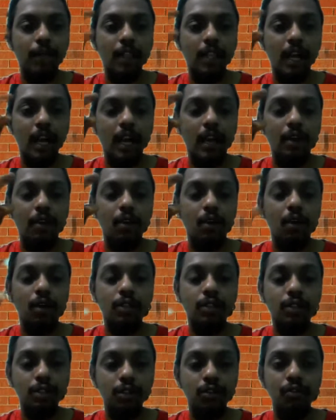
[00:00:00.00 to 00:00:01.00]
and
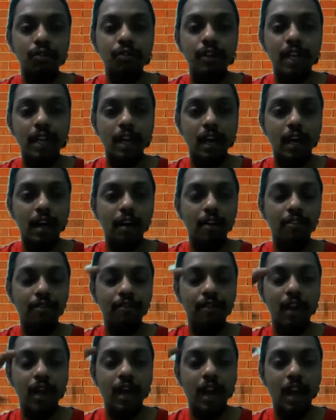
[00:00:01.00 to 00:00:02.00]
also we have
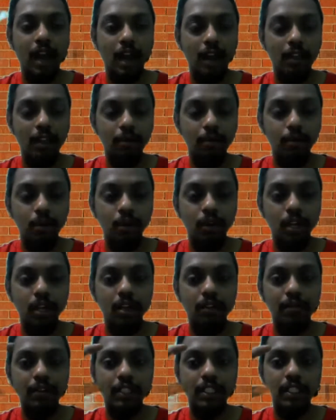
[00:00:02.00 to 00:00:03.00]
another
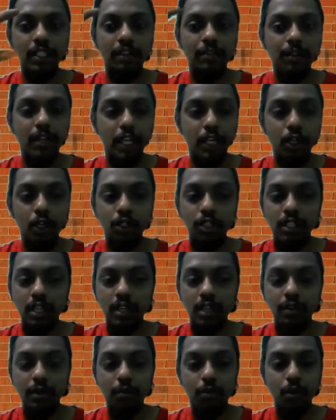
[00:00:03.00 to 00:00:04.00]
product which is a video
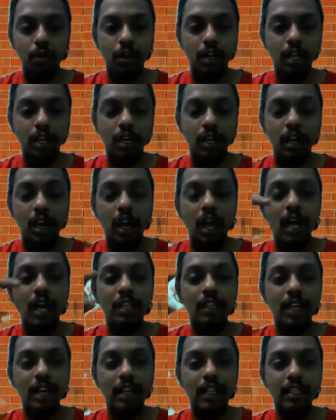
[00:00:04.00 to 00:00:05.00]
serving product
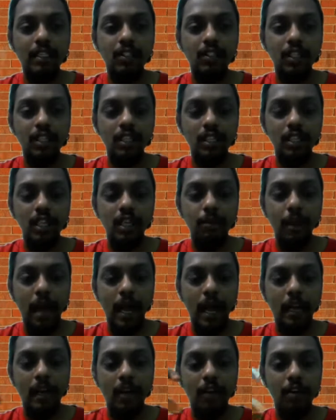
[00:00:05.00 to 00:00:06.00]
that is in the
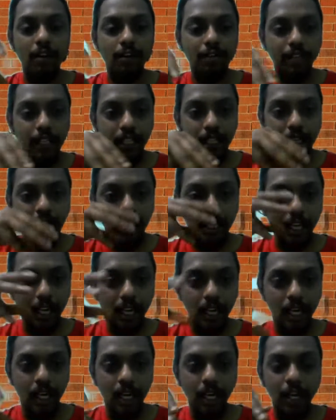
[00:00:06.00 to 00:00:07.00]
back end of the
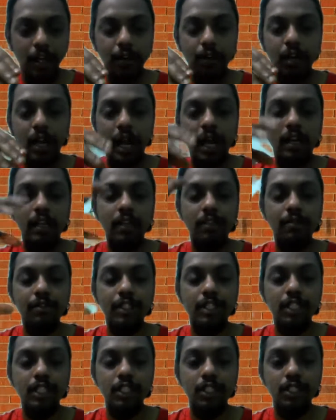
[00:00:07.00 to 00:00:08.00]
Eduladder,
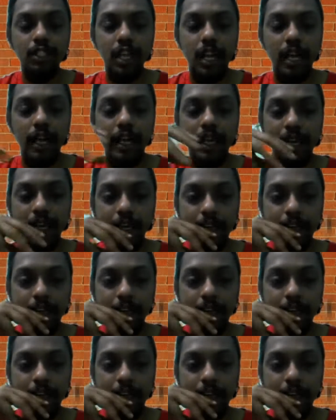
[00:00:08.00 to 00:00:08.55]
which is like